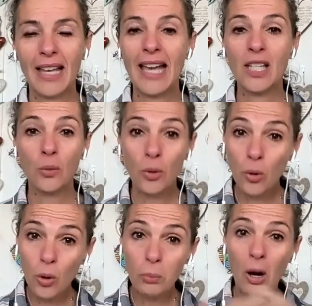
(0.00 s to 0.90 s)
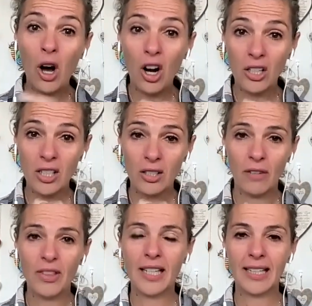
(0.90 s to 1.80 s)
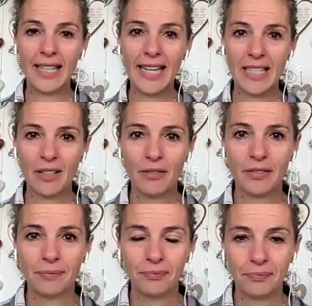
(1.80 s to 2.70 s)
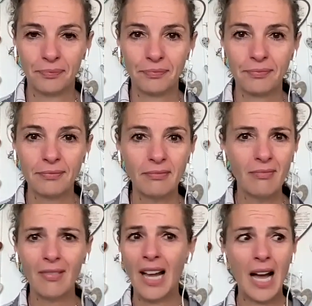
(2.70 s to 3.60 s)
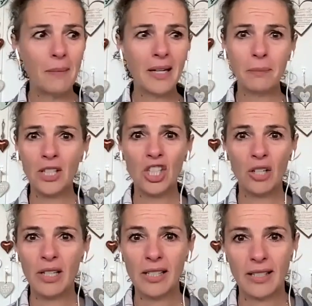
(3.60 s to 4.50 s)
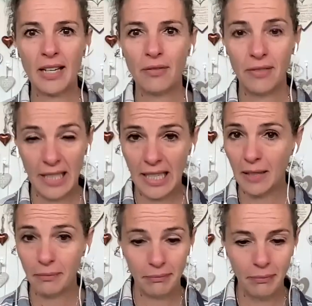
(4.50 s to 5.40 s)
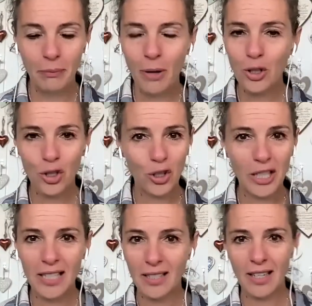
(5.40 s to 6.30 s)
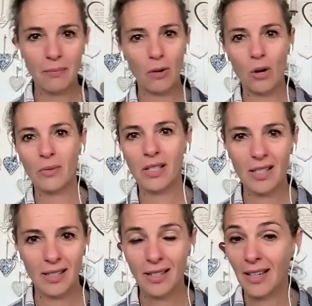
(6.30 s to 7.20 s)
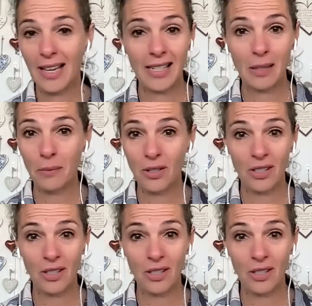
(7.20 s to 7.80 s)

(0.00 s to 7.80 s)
As we're all part of the collective, I might be sharing stuff and I most certainly still have moments, as I'm